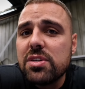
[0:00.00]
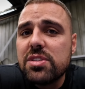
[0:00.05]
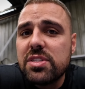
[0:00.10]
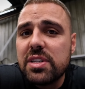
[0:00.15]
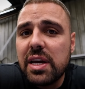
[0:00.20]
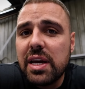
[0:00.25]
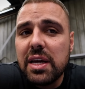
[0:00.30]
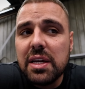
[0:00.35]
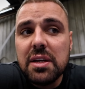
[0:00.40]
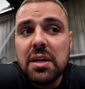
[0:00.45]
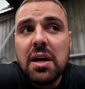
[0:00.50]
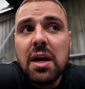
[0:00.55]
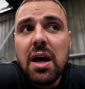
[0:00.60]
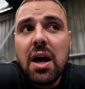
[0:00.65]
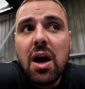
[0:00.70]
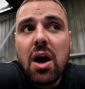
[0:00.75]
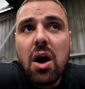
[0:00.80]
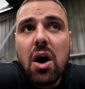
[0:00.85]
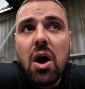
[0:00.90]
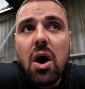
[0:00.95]
as seen.
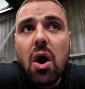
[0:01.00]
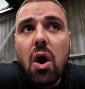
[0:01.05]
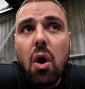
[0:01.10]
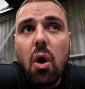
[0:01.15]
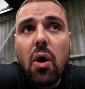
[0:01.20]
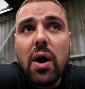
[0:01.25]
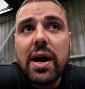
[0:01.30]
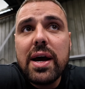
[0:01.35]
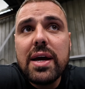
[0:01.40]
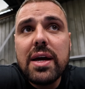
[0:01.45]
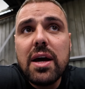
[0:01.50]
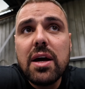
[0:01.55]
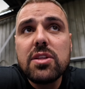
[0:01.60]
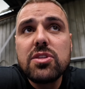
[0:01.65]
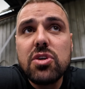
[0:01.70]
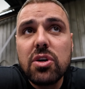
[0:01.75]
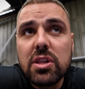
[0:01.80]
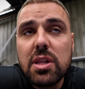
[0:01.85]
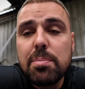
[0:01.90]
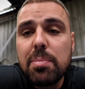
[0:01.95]
I
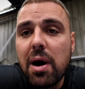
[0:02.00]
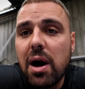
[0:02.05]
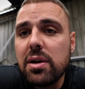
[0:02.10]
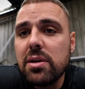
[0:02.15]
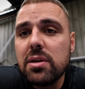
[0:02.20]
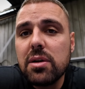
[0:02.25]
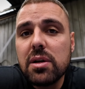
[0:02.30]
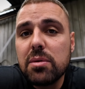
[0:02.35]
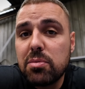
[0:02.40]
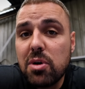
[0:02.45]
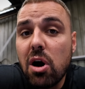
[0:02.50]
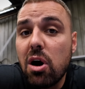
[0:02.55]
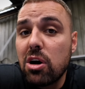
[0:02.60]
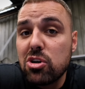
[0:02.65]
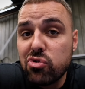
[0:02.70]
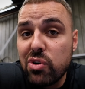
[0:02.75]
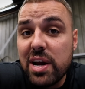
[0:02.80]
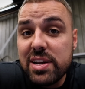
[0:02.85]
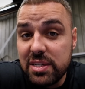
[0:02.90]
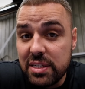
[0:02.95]
took the punt. Car
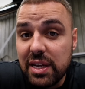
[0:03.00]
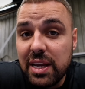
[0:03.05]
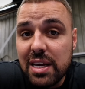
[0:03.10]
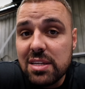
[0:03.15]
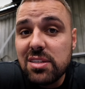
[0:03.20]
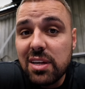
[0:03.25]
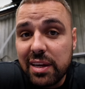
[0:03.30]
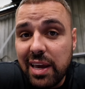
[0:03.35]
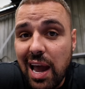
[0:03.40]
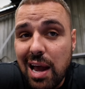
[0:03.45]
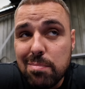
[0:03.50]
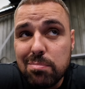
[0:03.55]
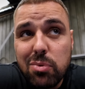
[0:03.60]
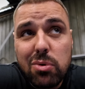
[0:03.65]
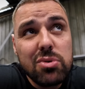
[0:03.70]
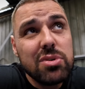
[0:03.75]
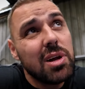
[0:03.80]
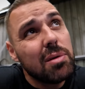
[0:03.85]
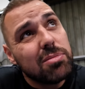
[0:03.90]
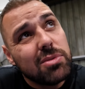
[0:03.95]
trading is a
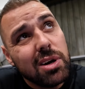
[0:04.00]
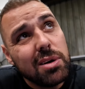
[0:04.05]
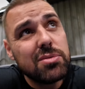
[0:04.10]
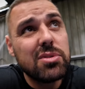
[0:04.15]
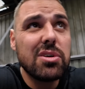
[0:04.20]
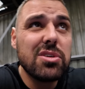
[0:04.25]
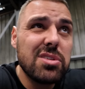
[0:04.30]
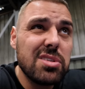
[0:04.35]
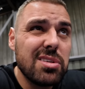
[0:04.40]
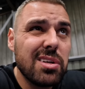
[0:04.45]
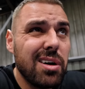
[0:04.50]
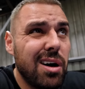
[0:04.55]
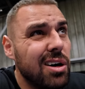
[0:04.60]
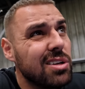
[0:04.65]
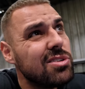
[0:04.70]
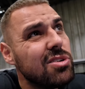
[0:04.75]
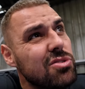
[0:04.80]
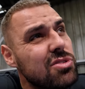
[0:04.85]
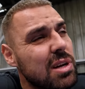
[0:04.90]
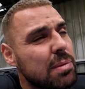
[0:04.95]
gamble. Sometimes I, I
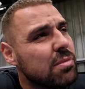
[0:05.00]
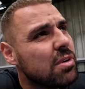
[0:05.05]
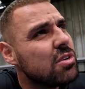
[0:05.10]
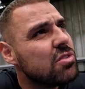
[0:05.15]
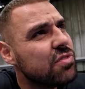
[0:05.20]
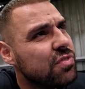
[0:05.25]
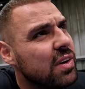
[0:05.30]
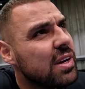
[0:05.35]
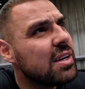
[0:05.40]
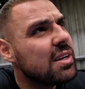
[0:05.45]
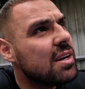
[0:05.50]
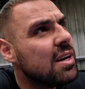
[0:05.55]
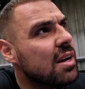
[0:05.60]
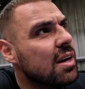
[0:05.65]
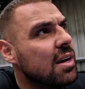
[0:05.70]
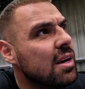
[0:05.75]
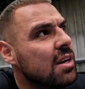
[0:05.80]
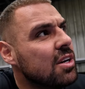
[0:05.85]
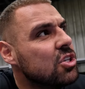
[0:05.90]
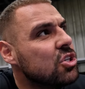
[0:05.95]
do sometimes think,
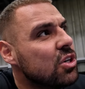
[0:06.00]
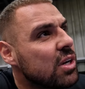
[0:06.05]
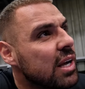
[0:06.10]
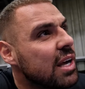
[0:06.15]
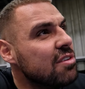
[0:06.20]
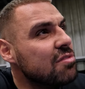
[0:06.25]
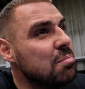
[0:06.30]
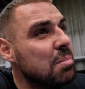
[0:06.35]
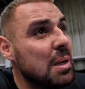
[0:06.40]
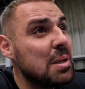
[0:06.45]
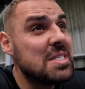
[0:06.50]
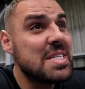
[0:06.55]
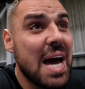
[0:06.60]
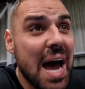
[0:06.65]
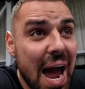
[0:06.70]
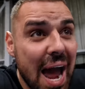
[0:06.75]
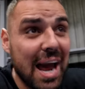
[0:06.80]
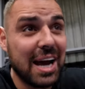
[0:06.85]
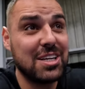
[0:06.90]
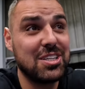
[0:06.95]
should it even be
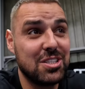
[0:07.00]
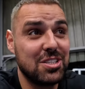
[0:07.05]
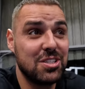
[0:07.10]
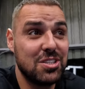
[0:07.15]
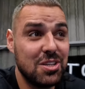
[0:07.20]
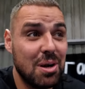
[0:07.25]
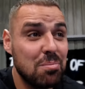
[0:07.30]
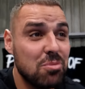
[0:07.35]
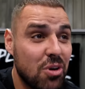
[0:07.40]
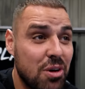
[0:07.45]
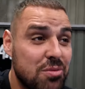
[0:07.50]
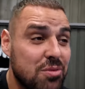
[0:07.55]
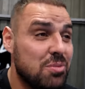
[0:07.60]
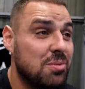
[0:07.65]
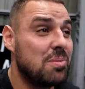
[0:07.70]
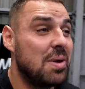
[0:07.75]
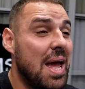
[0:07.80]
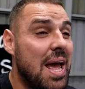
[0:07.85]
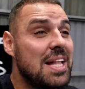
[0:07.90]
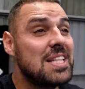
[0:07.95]
taxed? Sometimes
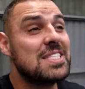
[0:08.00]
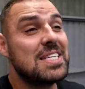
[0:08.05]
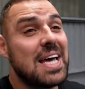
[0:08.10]
getting